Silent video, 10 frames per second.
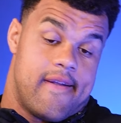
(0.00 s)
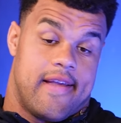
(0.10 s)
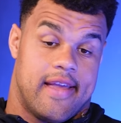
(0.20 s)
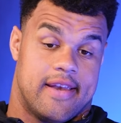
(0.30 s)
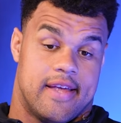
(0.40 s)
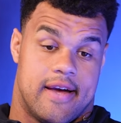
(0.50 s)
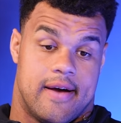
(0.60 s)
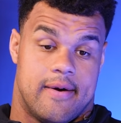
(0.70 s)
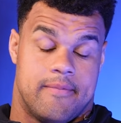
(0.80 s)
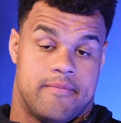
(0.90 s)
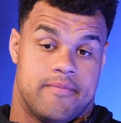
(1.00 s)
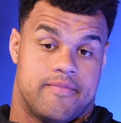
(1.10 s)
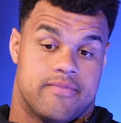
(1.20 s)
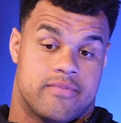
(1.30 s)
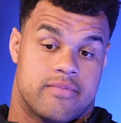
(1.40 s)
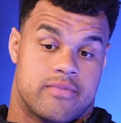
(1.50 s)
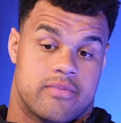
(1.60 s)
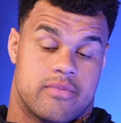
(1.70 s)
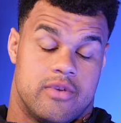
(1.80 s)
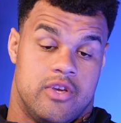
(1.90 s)
And,
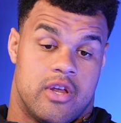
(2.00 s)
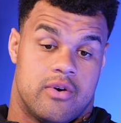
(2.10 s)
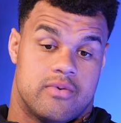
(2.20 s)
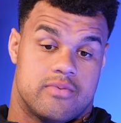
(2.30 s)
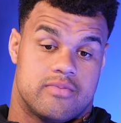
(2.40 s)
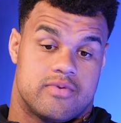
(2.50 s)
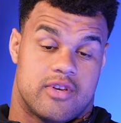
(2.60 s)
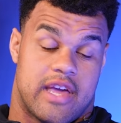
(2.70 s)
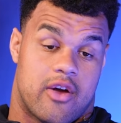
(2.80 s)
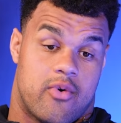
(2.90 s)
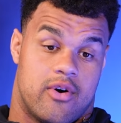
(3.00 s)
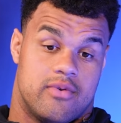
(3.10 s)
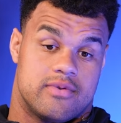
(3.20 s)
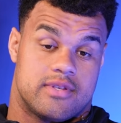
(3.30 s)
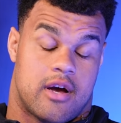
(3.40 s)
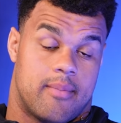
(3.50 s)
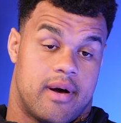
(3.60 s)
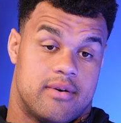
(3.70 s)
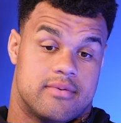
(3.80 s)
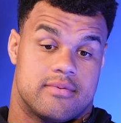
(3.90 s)
you know, so that quote is talking
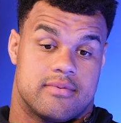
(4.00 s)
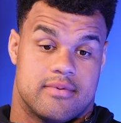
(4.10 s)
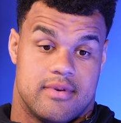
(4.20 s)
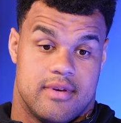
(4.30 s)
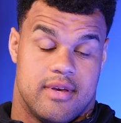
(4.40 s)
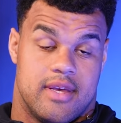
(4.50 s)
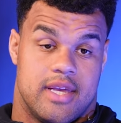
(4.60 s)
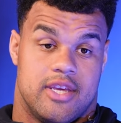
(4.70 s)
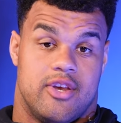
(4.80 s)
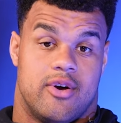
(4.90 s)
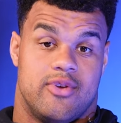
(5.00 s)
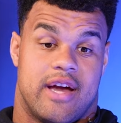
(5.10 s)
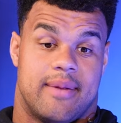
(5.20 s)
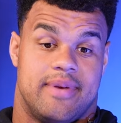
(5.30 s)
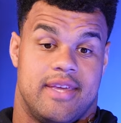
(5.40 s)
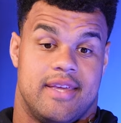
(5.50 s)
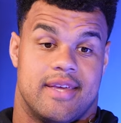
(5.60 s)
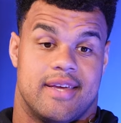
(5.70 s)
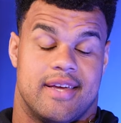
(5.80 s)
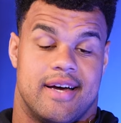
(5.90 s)
about, you know, you got to be,
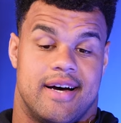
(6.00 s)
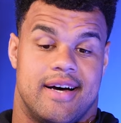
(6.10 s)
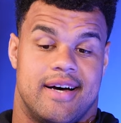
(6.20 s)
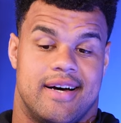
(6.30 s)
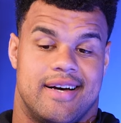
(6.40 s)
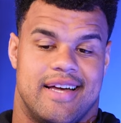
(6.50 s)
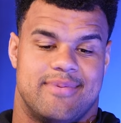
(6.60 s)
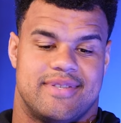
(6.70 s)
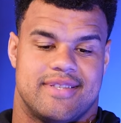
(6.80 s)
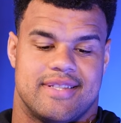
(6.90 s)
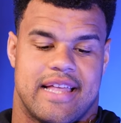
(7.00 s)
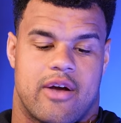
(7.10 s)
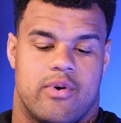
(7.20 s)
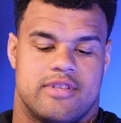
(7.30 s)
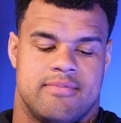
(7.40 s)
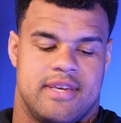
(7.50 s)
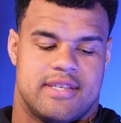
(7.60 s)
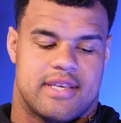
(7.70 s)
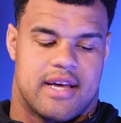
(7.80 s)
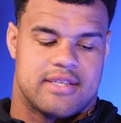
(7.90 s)
that quote to me
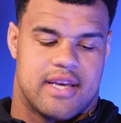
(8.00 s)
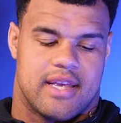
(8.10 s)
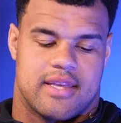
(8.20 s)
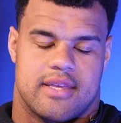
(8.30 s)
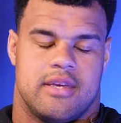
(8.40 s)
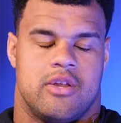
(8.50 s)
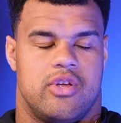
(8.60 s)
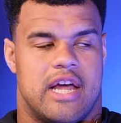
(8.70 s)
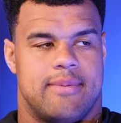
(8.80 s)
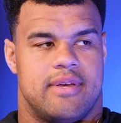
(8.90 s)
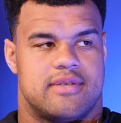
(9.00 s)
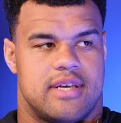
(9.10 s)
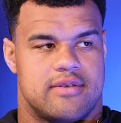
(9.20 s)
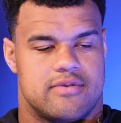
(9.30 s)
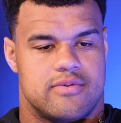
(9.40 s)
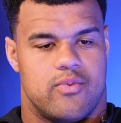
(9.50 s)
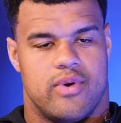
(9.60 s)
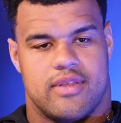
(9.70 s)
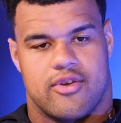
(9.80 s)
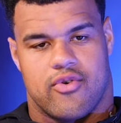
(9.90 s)
sounds like, you know, you got to be obsessed
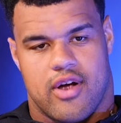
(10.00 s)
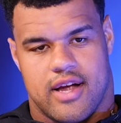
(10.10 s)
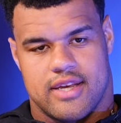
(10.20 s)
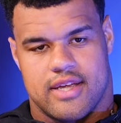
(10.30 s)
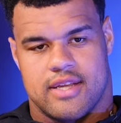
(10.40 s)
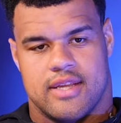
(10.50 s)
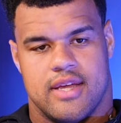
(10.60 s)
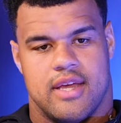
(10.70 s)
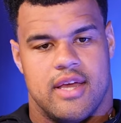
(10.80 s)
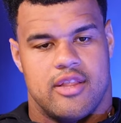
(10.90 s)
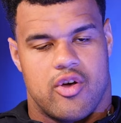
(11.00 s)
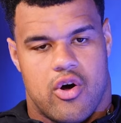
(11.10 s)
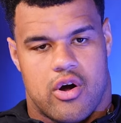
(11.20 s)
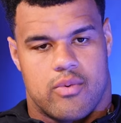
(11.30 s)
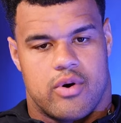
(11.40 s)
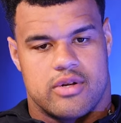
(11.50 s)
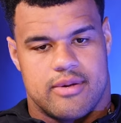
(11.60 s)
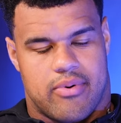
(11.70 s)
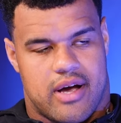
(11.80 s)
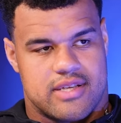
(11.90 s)
with grinding, the hard work, the
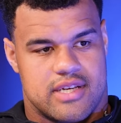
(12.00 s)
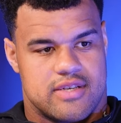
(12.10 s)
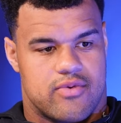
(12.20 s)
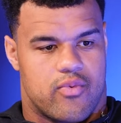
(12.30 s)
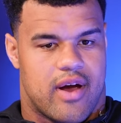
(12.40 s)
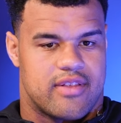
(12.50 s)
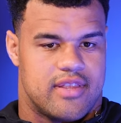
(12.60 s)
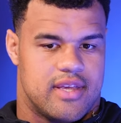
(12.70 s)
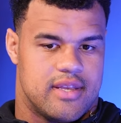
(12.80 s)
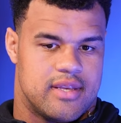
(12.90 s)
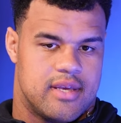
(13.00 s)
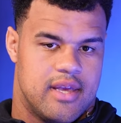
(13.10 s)
process, rather than